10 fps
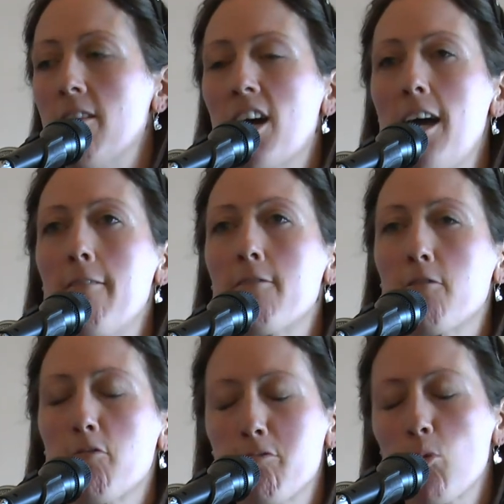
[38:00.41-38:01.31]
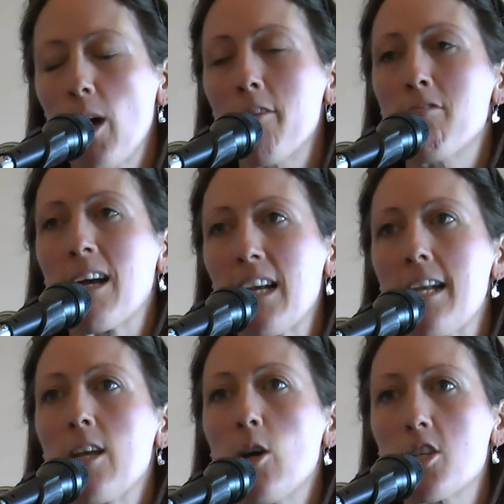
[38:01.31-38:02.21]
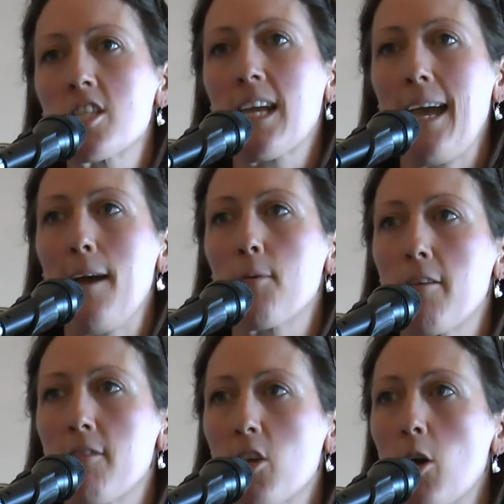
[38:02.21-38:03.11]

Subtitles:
And I have, quite frankly, lost count of the